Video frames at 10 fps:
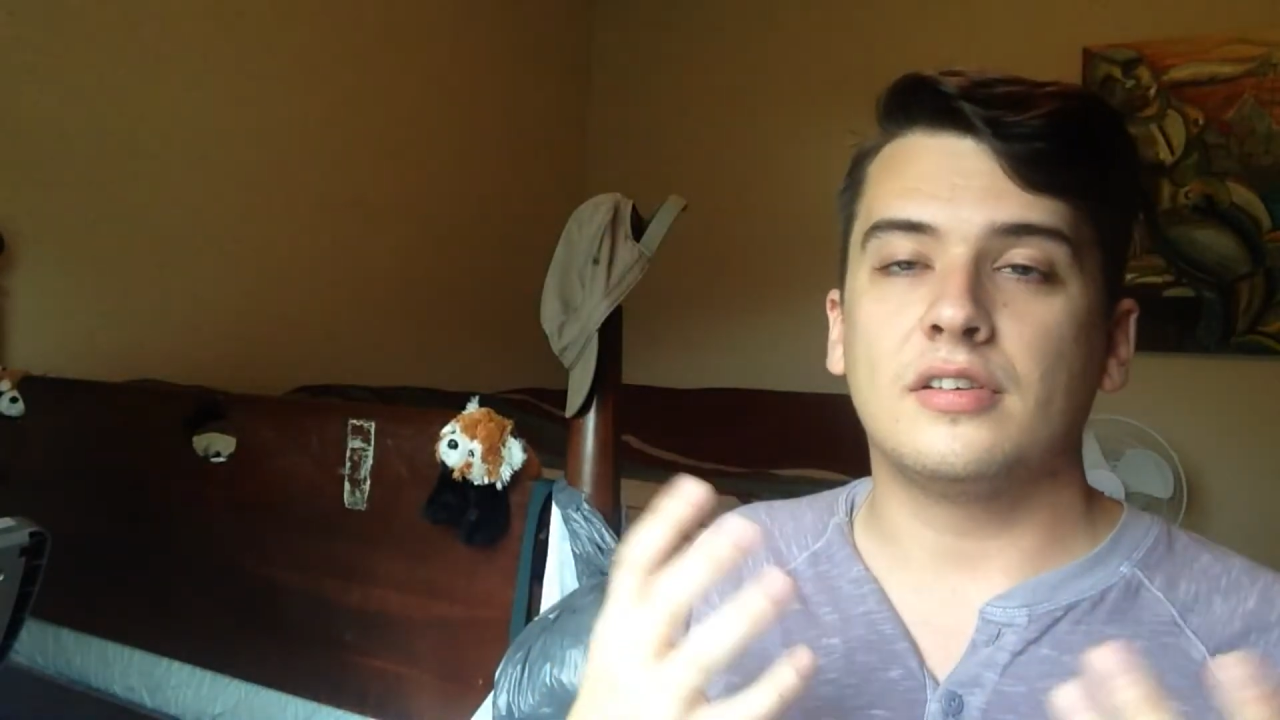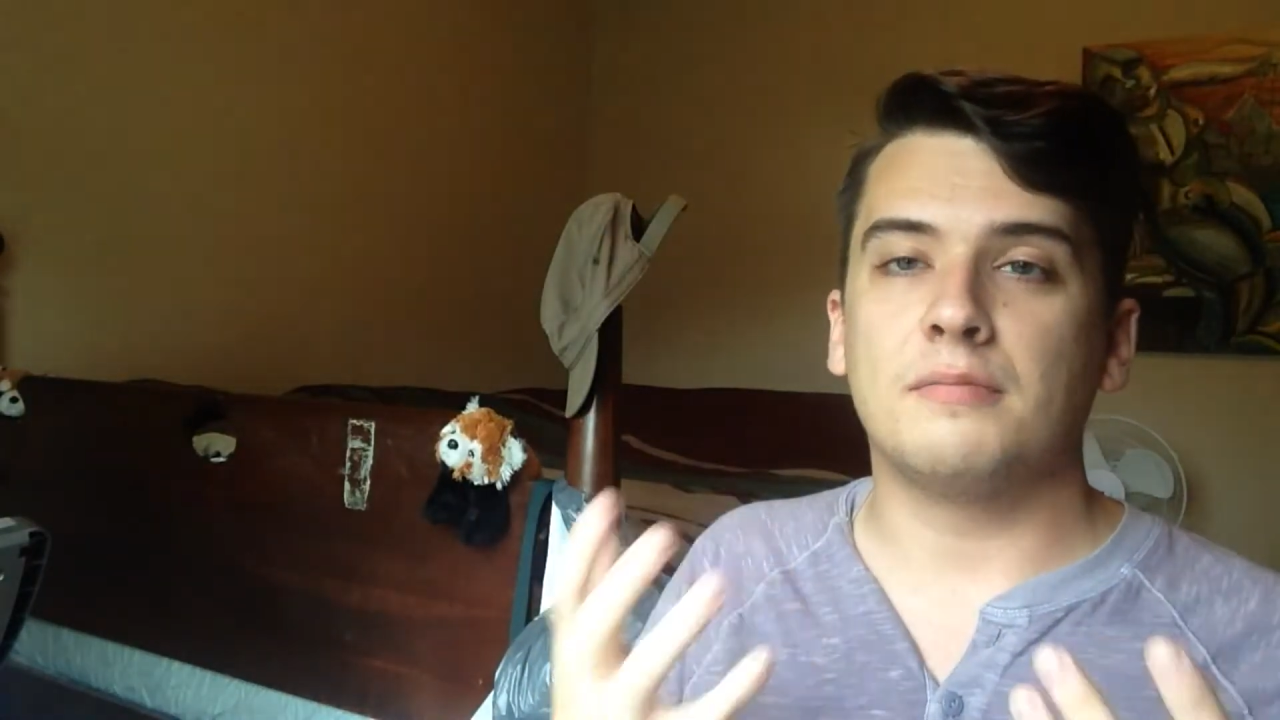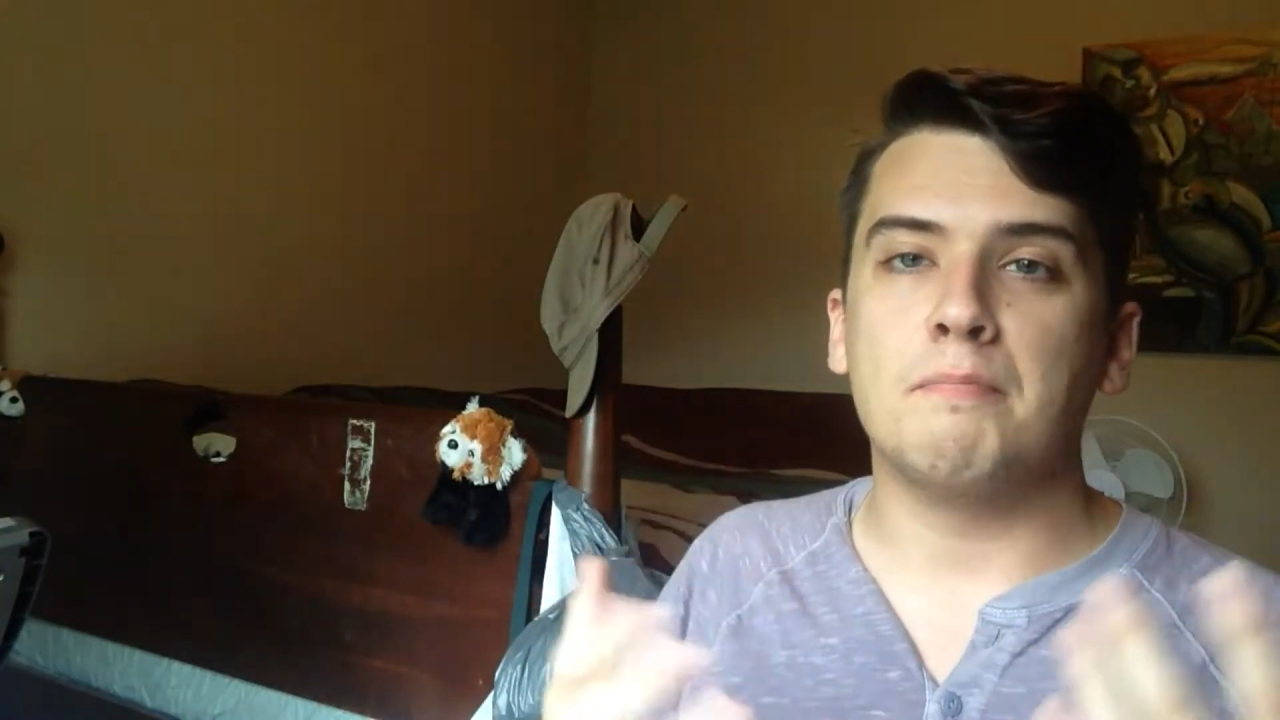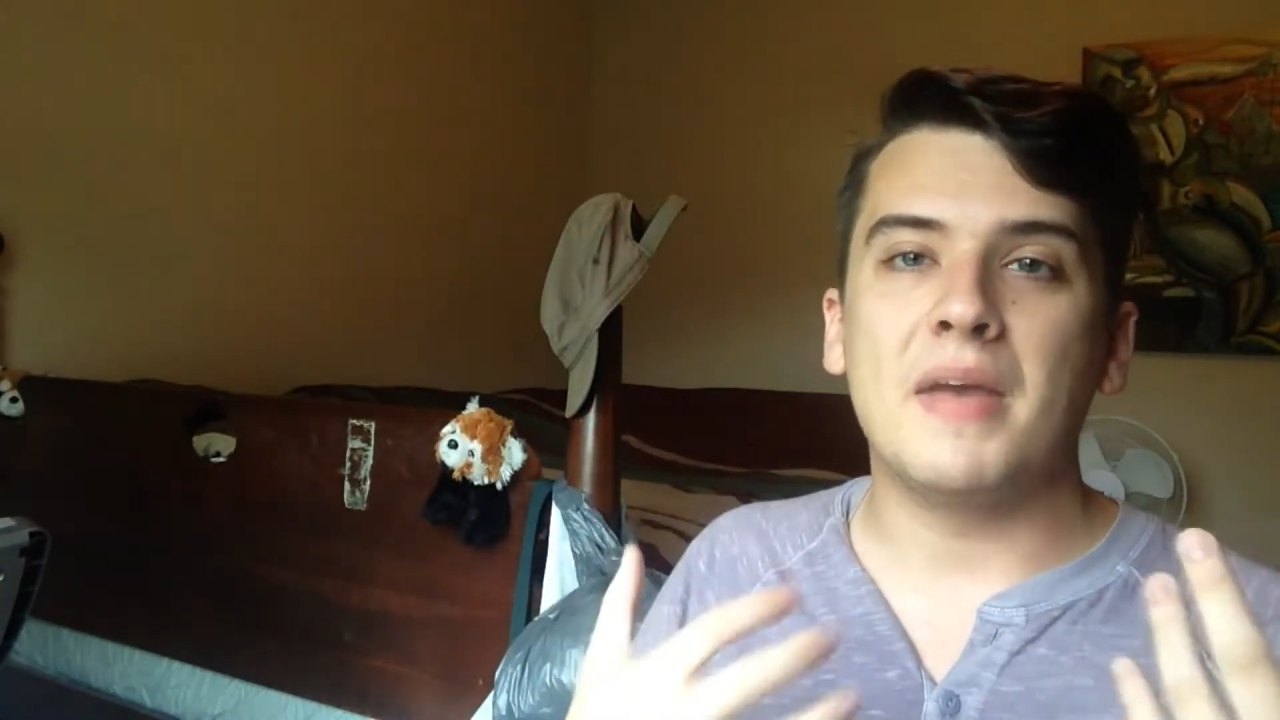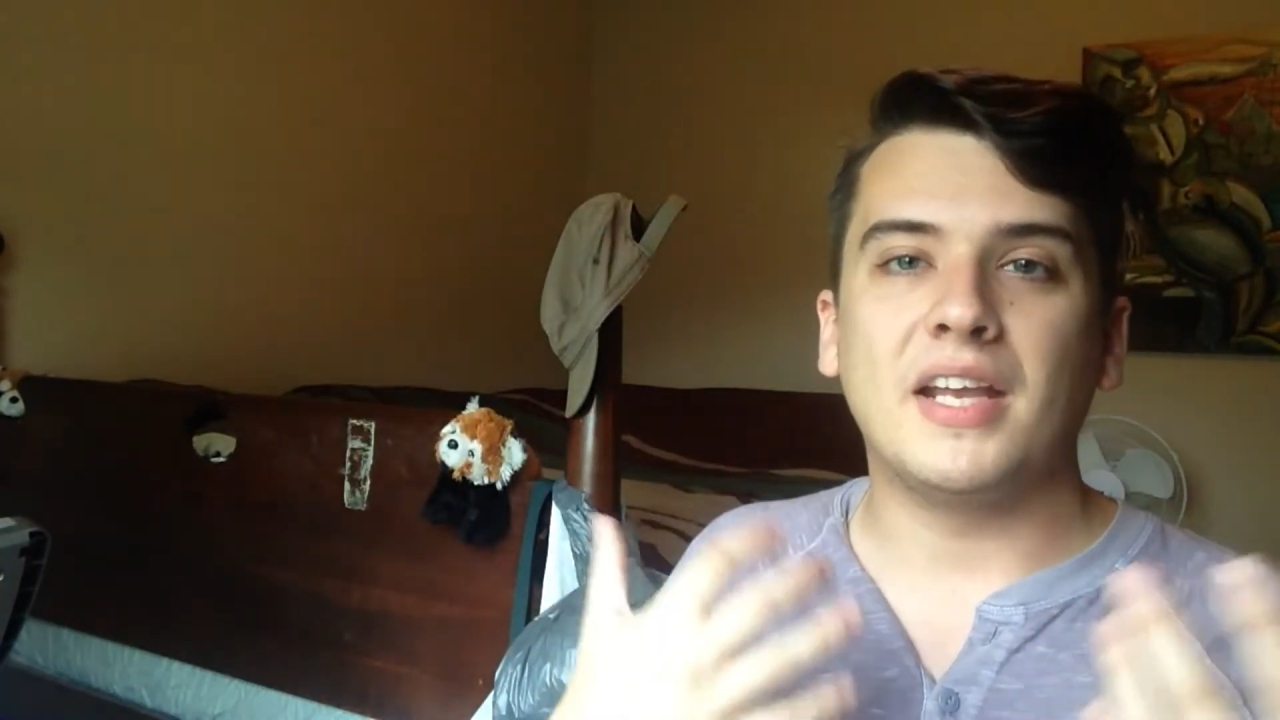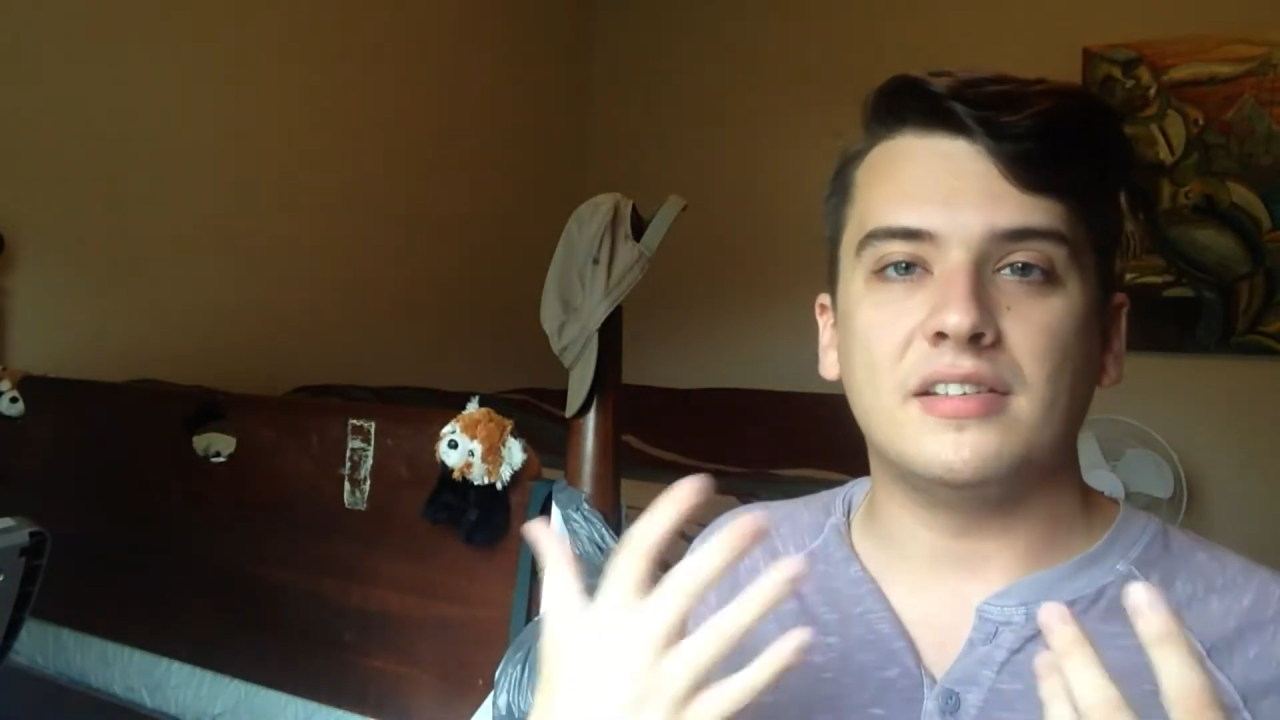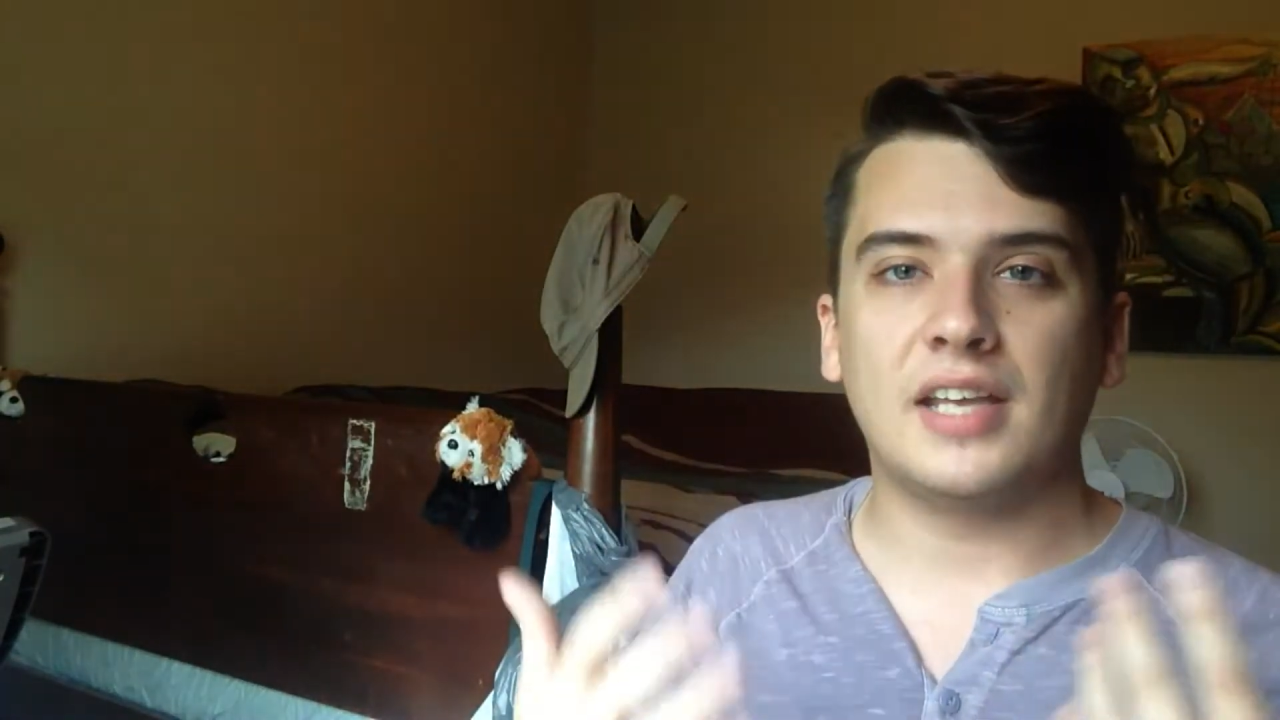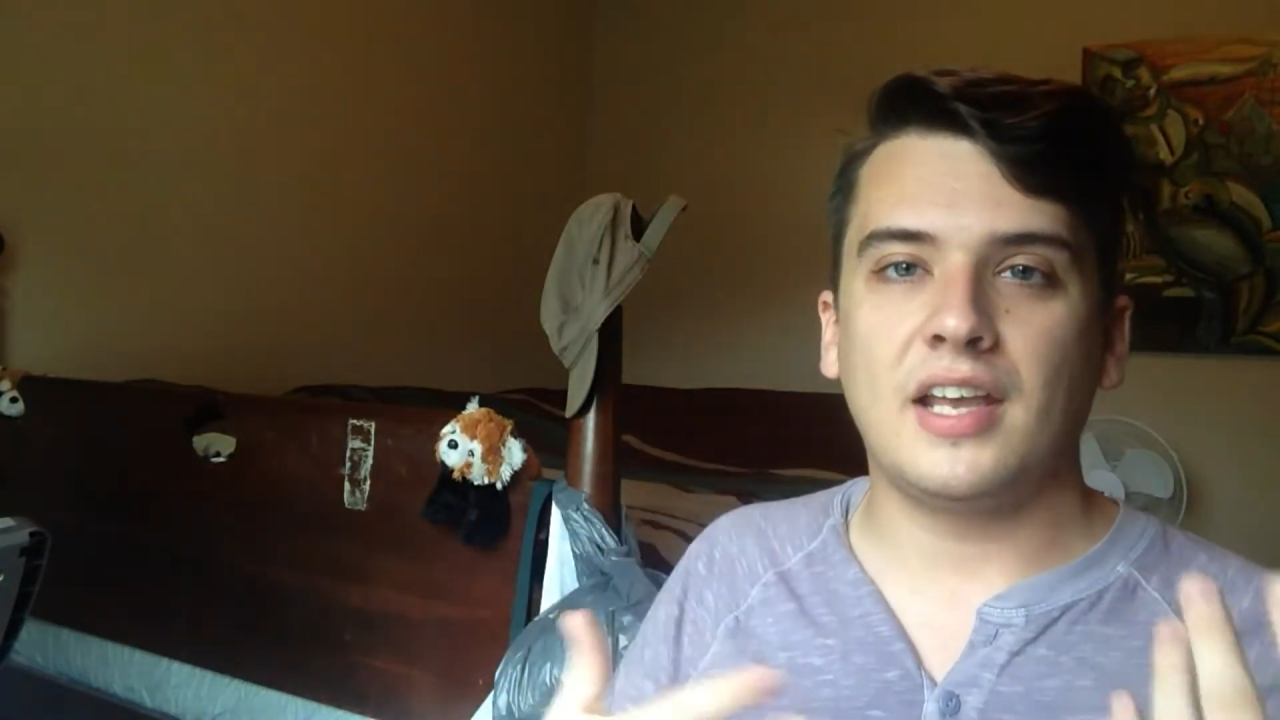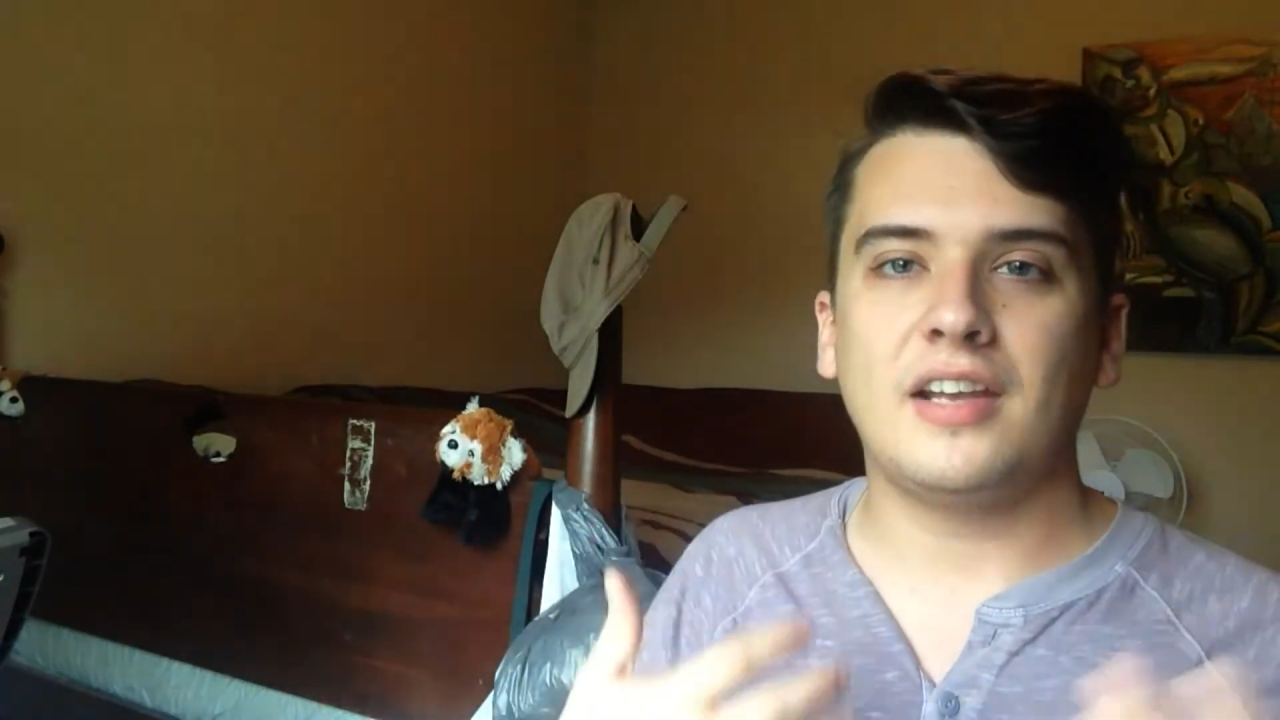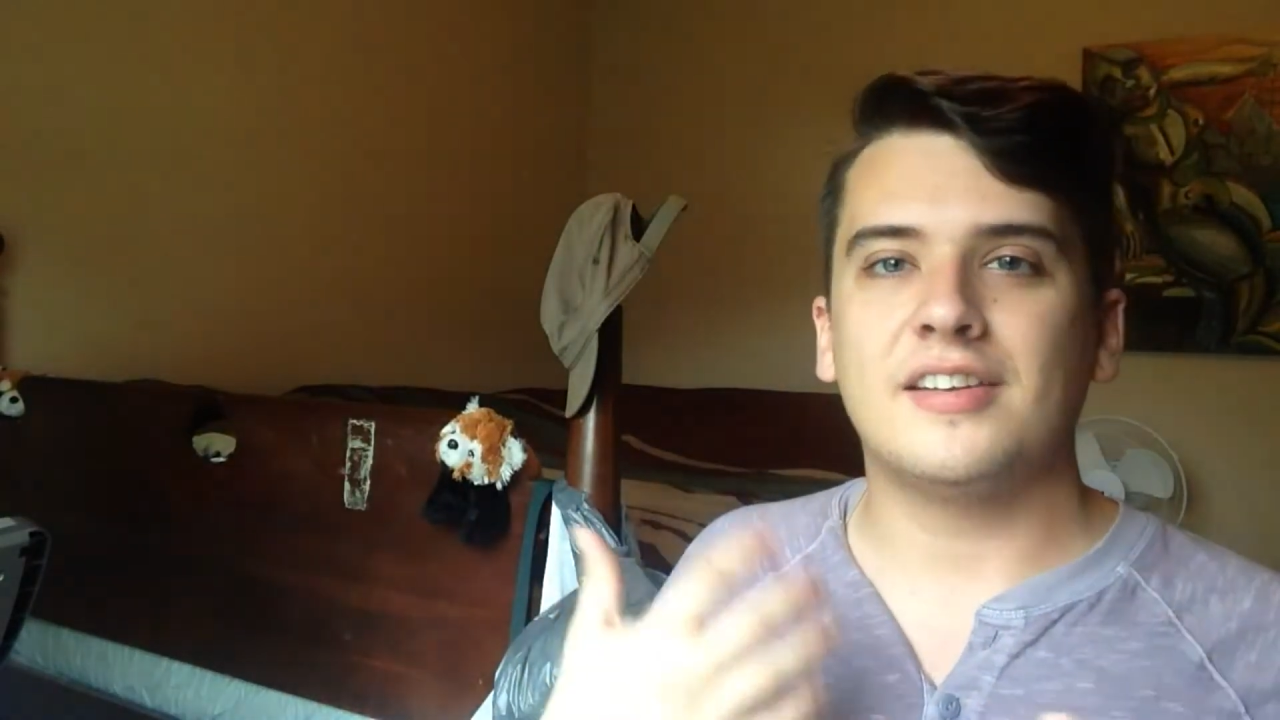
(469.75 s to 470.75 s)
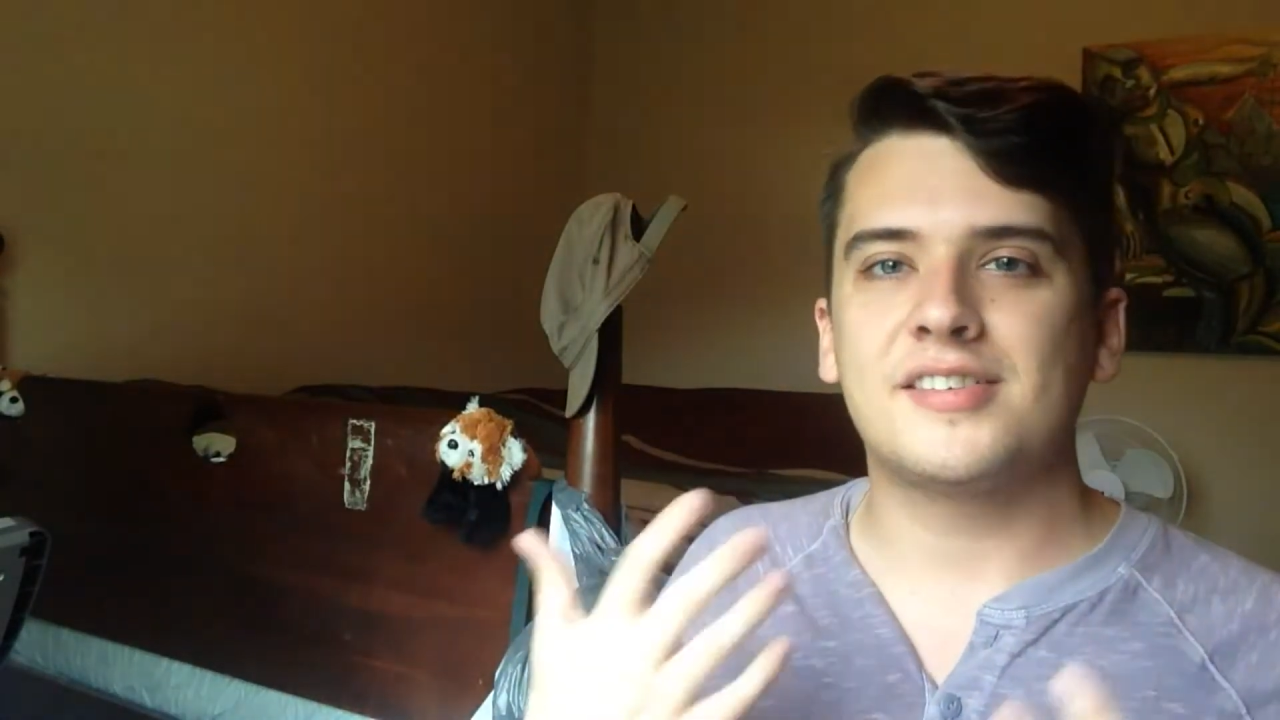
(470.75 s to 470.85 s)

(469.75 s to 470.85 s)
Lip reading: maintain